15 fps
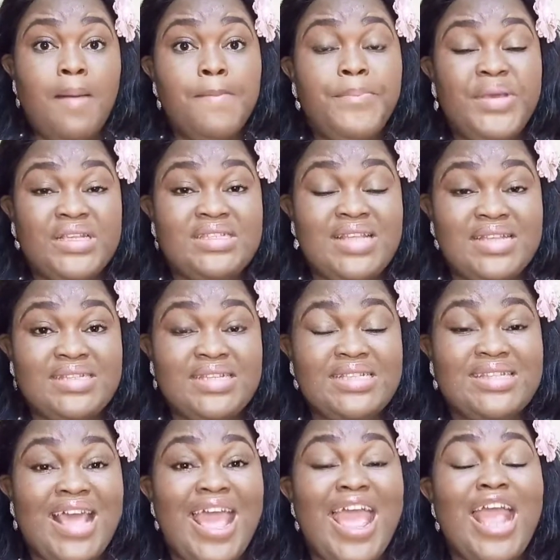businesses,
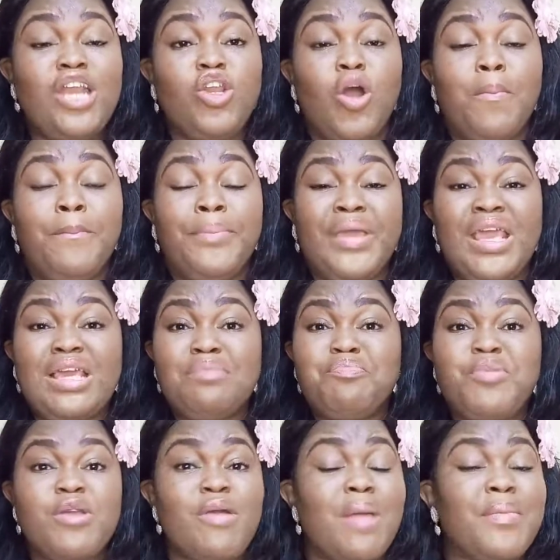they end up being
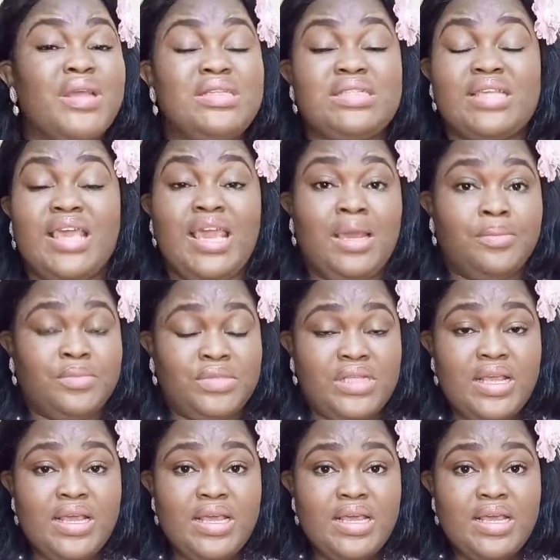pyramid schemes.
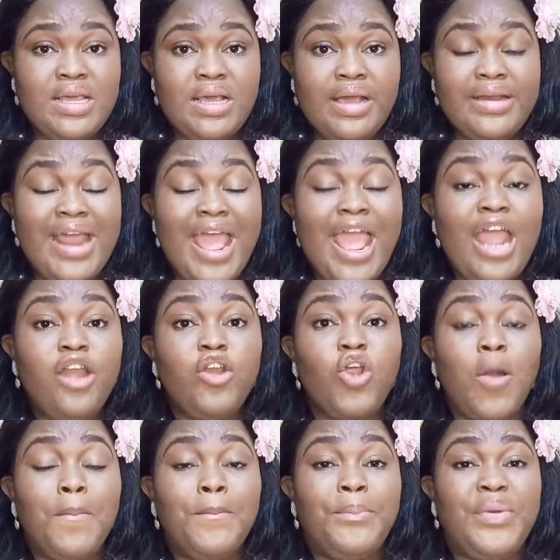They end
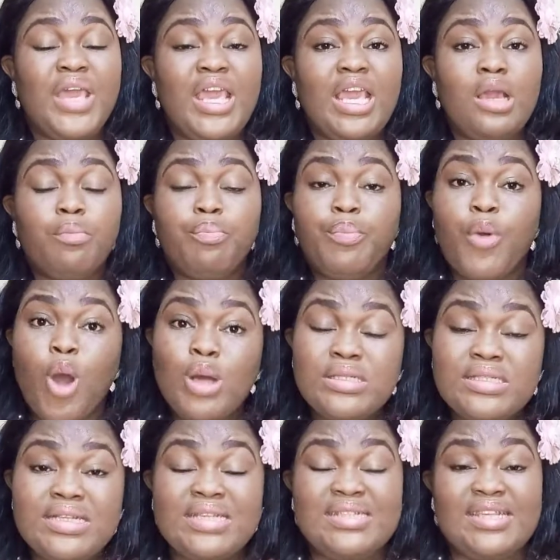up being
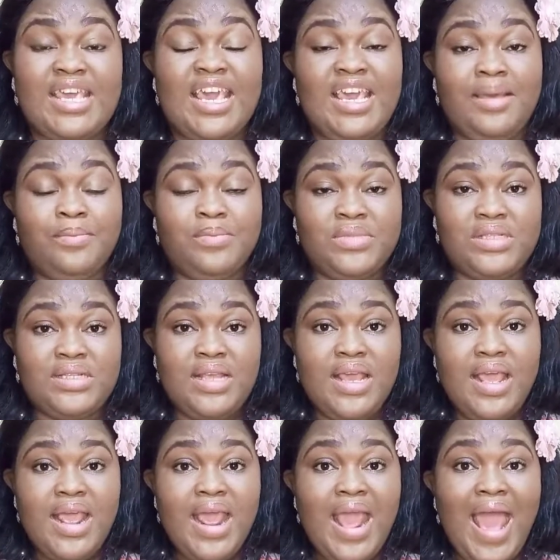Ponzi schemes,
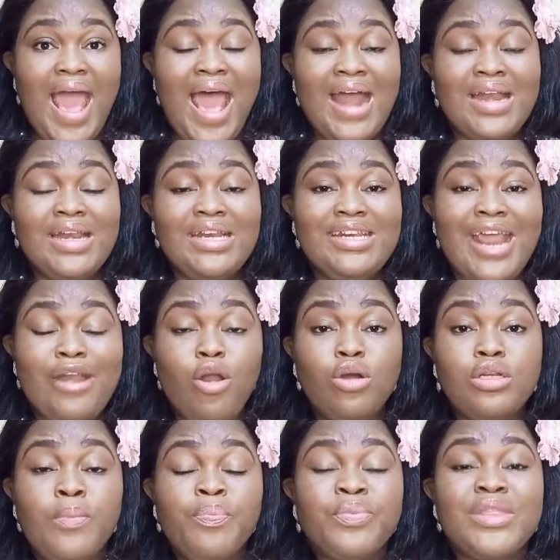and
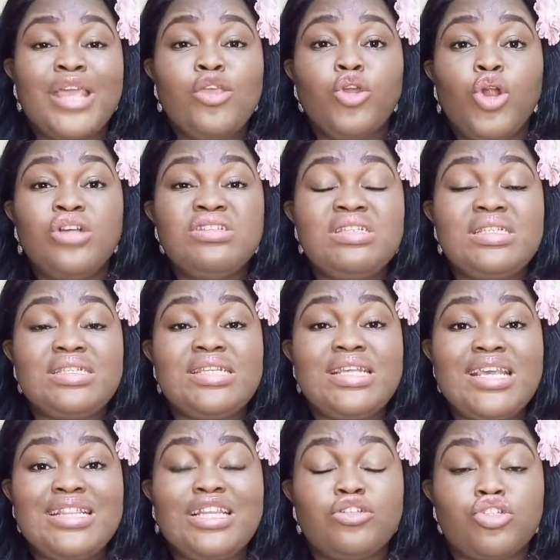you don't
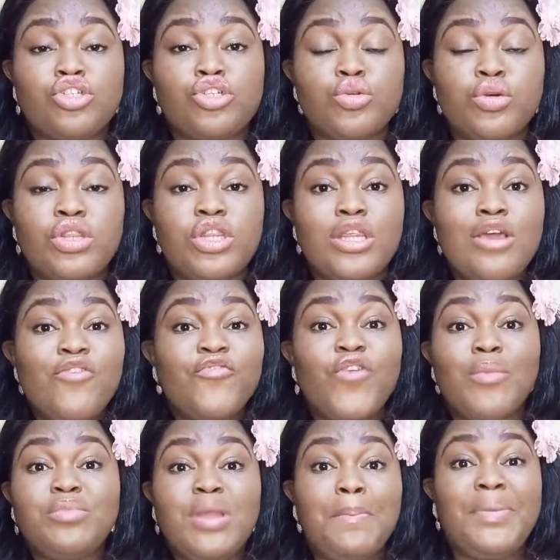see the truth
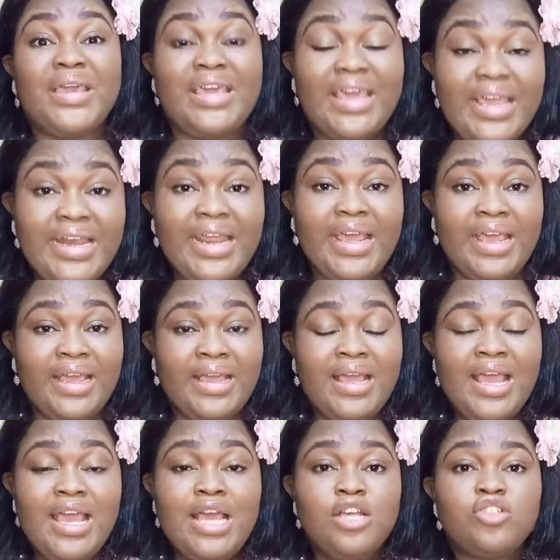from the beginning.
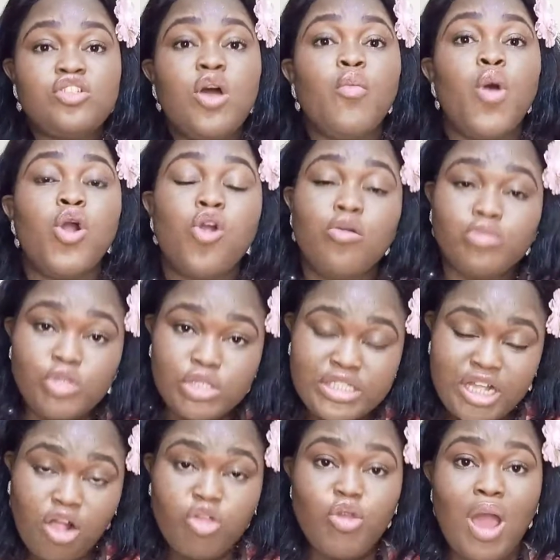Someone comes to
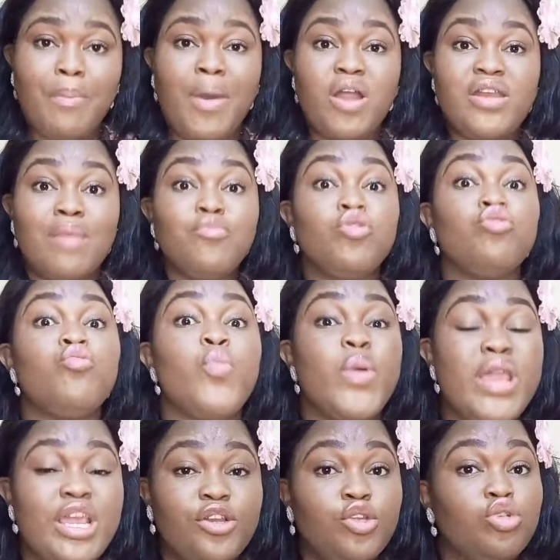tell you about them, you
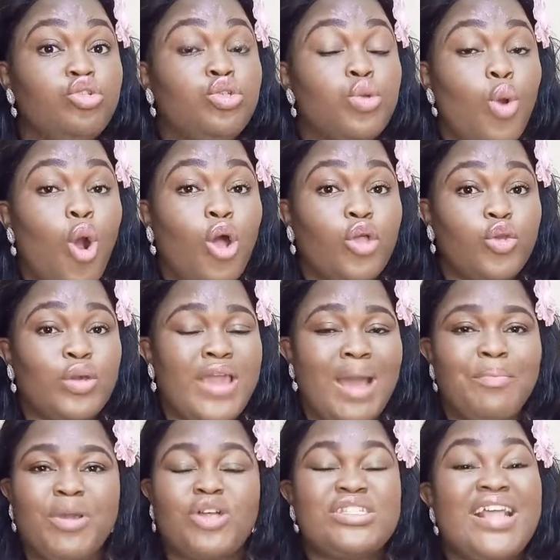read, you do all you can
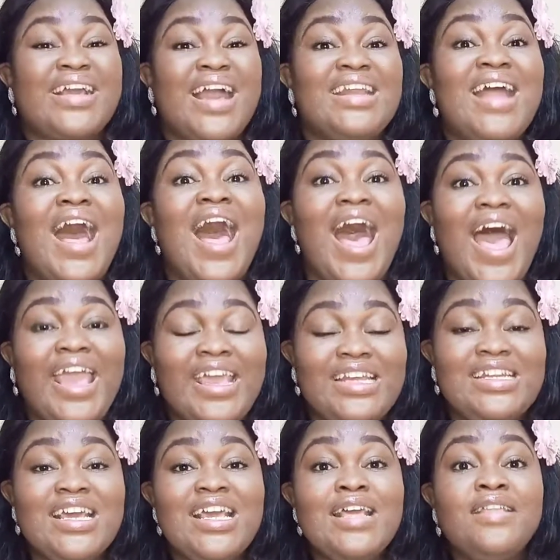because they can hide
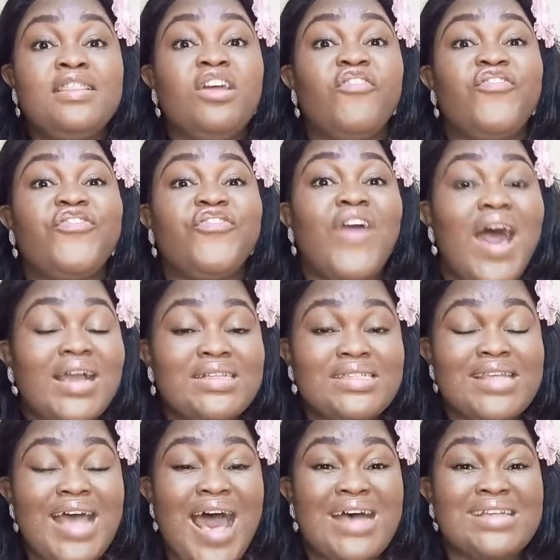the facts